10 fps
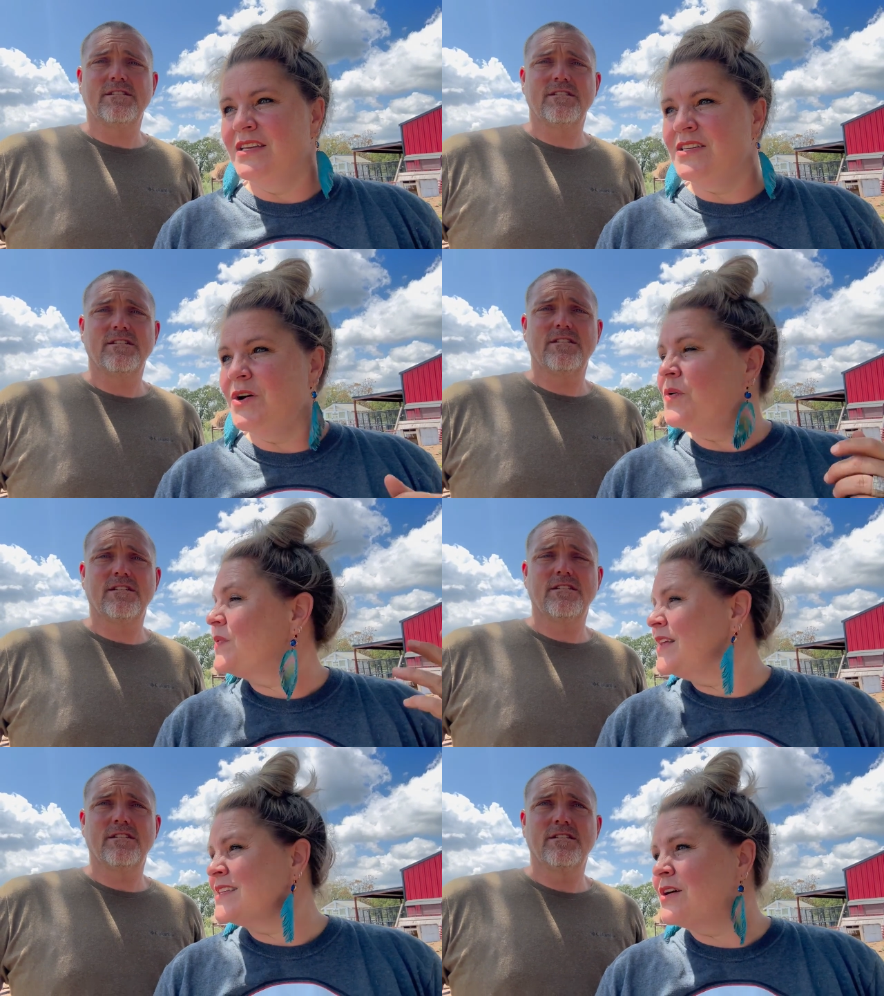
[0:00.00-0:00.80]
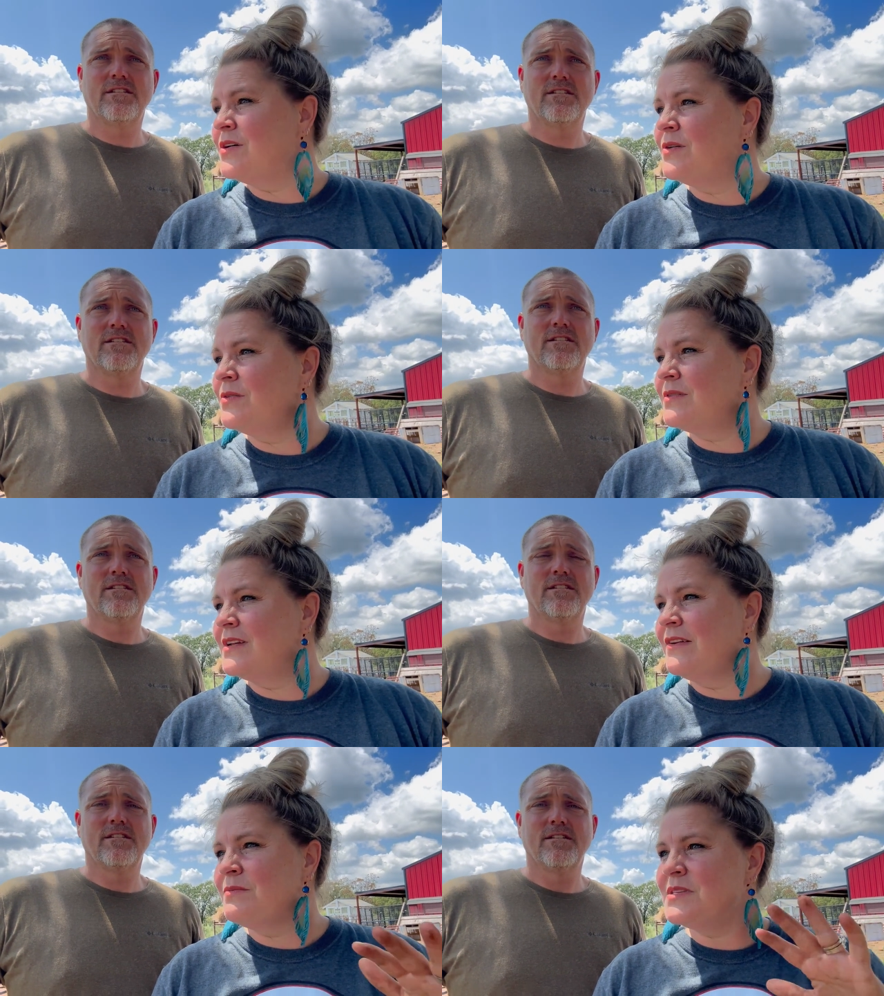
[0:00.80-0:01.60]
Speaker 1: So let's go
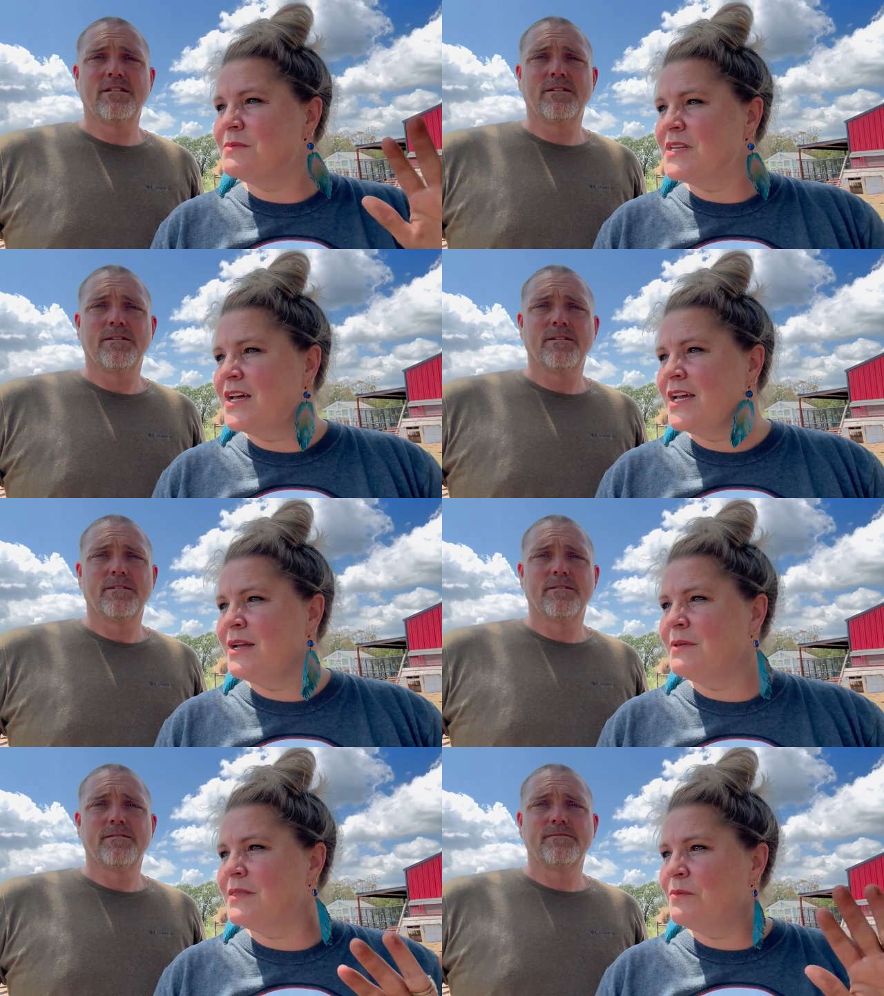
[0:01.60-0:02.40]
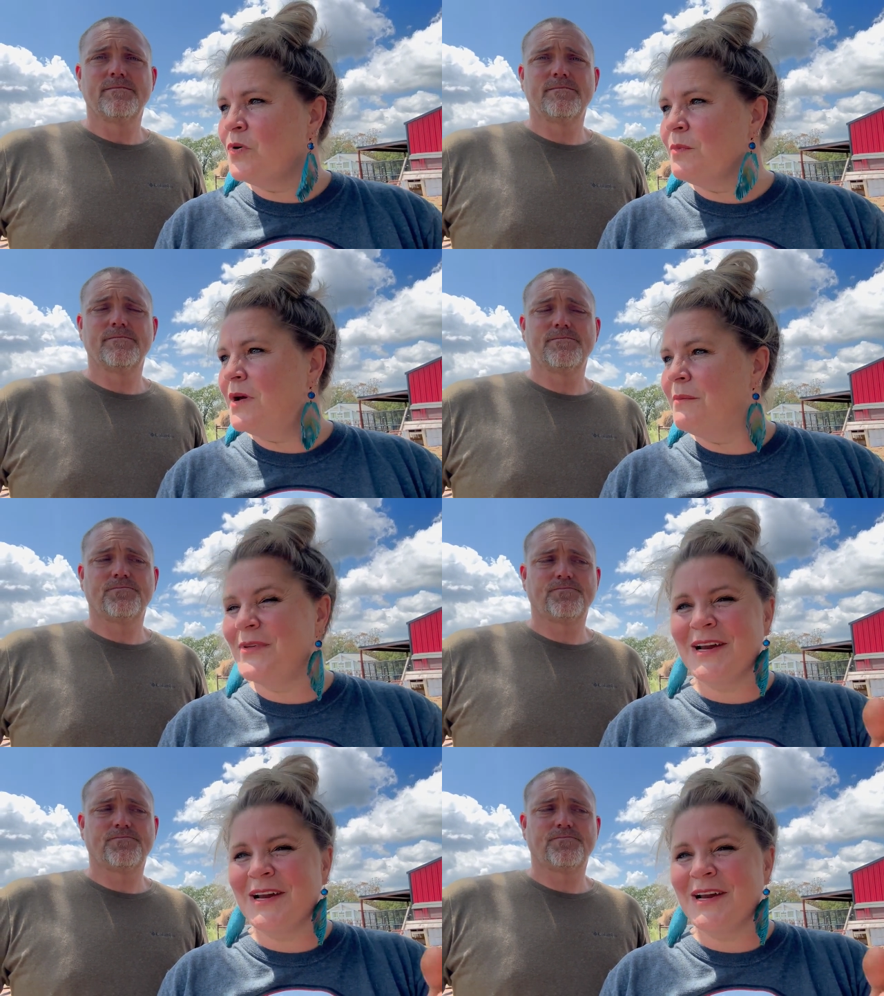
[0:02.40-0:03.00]
give them some time. Let them warm up.